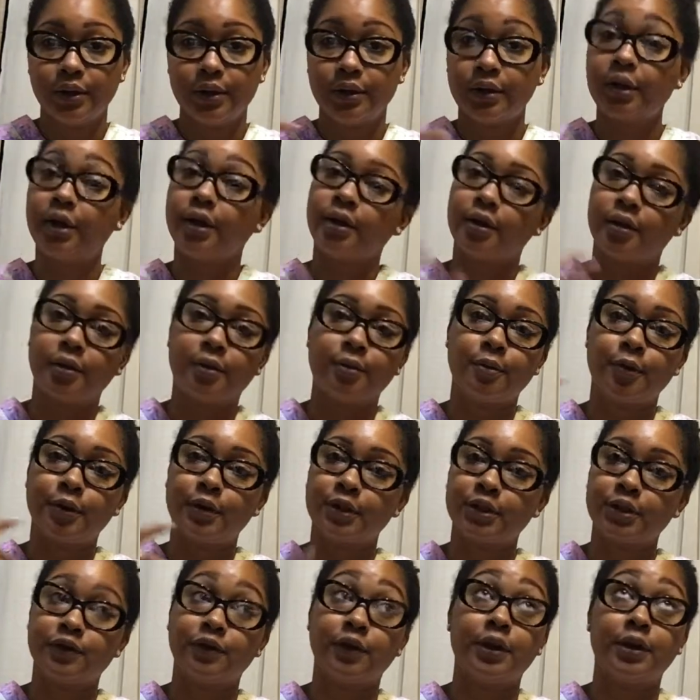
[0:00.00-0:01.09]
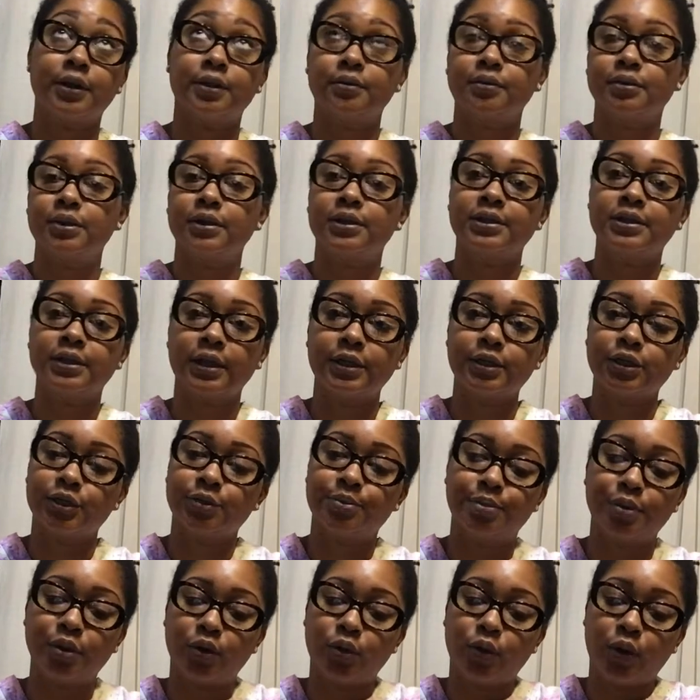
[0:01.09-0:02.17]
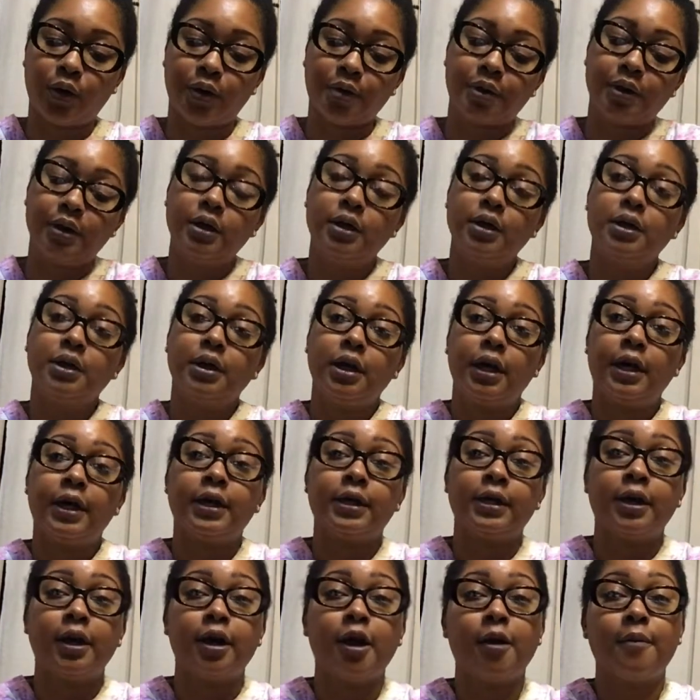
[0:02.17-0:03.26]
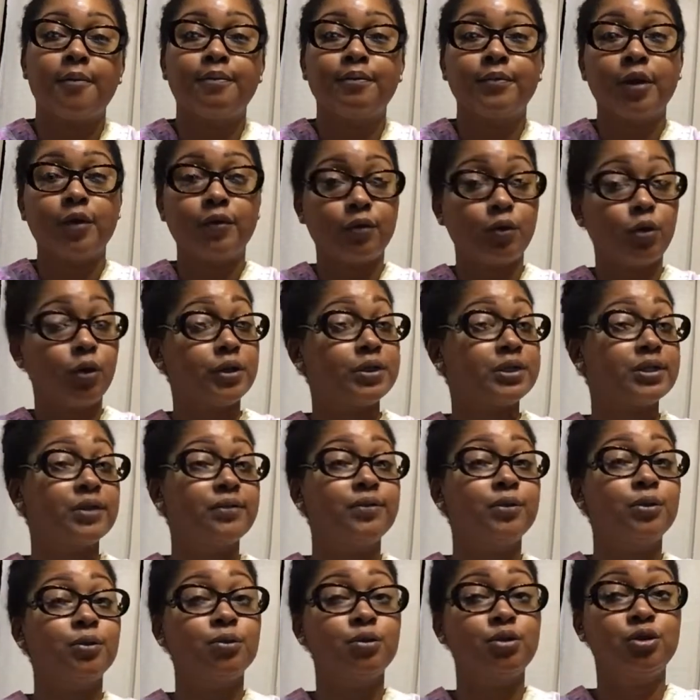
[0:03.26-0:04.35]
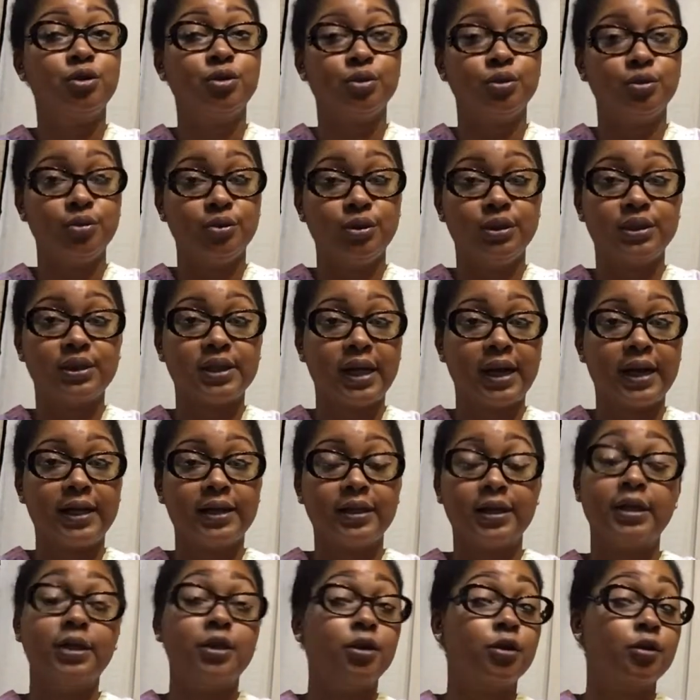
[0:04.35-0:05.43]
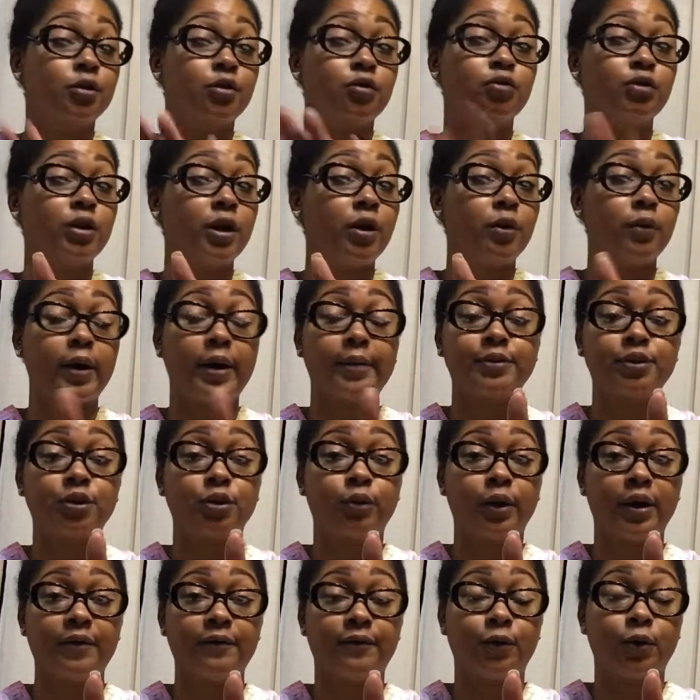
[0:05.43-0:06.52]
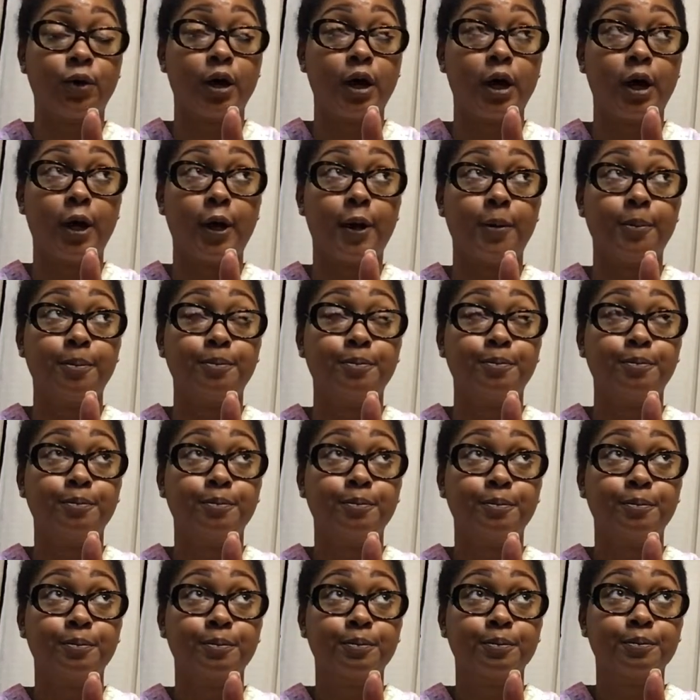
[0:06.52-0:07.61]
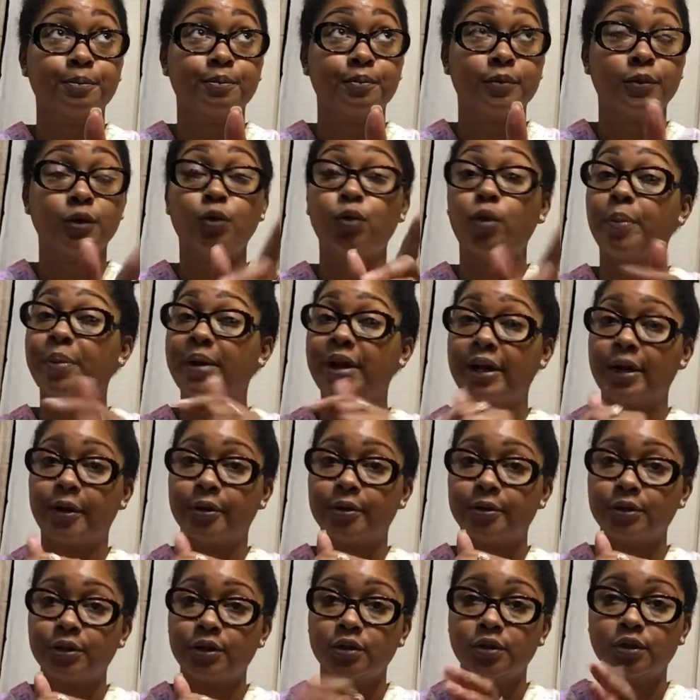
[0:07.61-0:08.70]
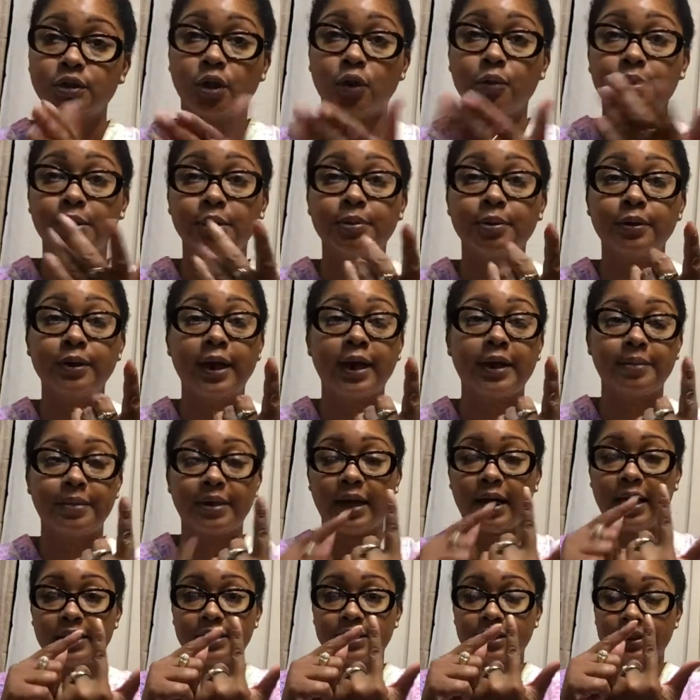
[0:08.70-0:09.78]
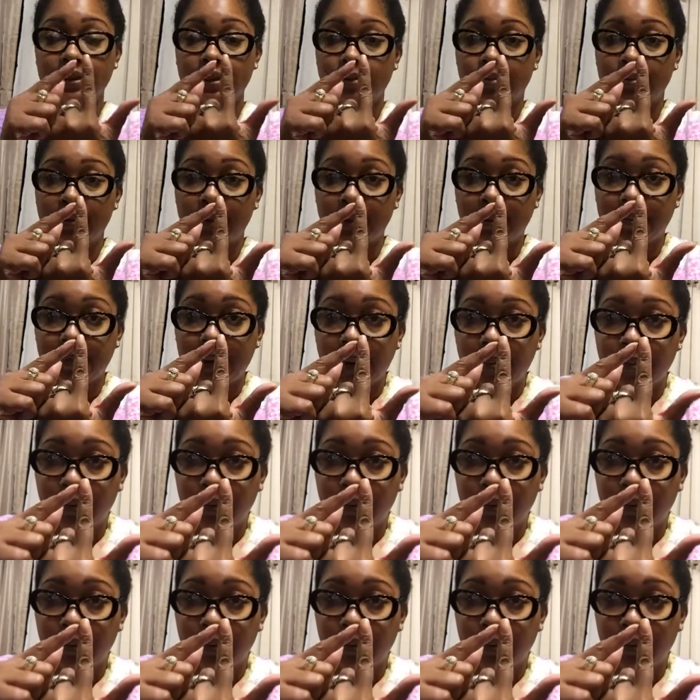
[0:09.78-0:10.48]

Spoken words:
yeah, homework is fun. It's not just book work. And of course, if you do decide, and their nail wraps are great for repairs. So people like me, I tend to get my